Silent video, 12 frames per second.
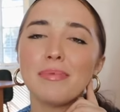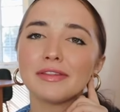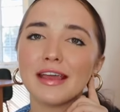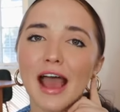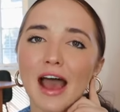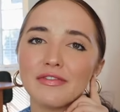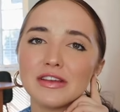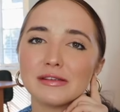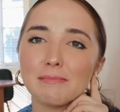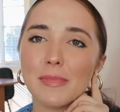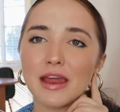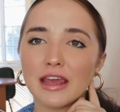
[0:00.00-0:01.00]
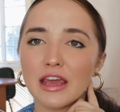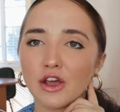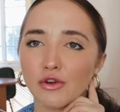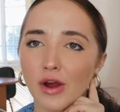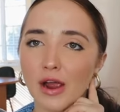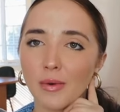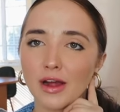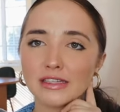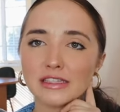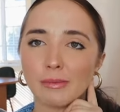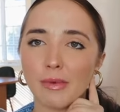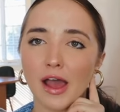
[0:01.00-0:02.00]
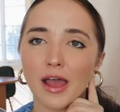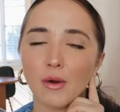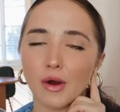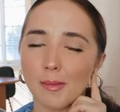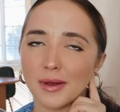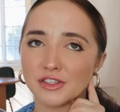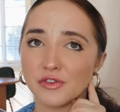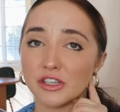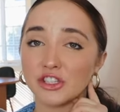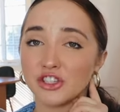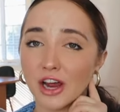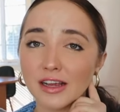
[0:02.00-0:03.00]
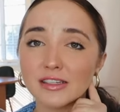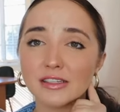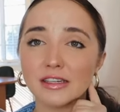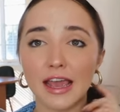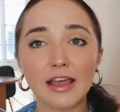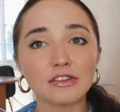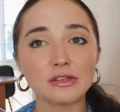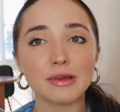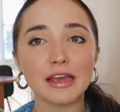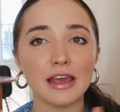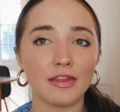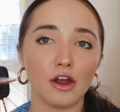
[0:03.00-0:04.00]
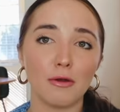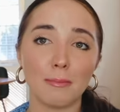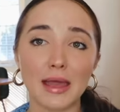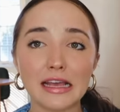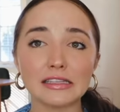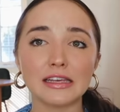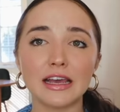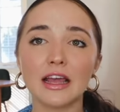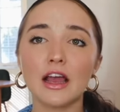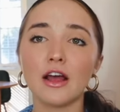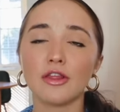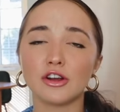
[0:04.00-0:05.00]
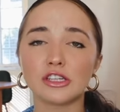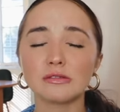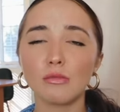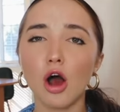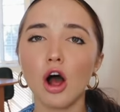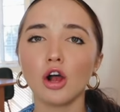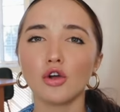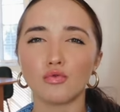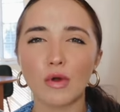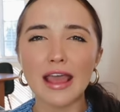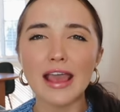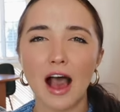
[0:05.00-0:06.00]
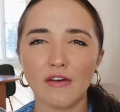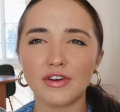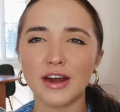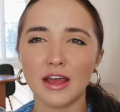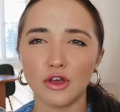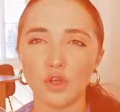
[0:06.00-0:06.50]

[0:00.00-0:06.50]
but they have these mini gray ones that my one of my best friends Jess gave to me and they're amazing. They're small, great everyday